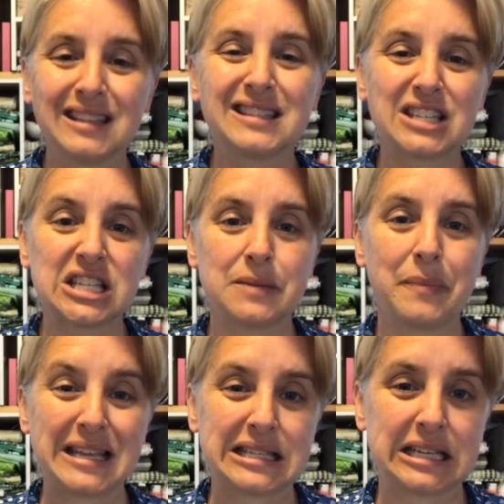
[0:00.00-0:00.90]
It's just a
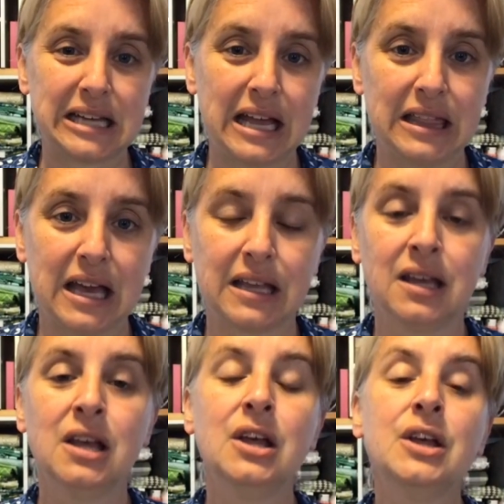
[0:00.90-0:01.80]
basic guideline.
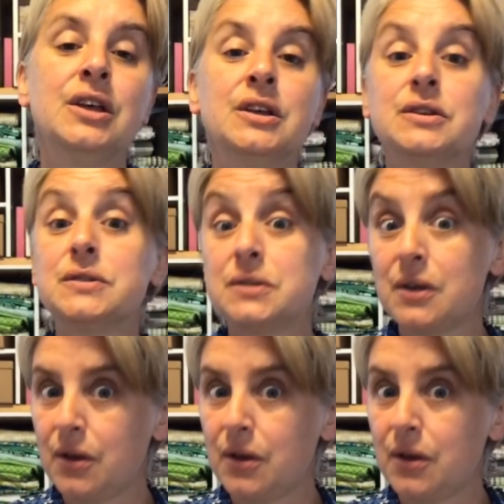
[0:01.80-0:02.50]
So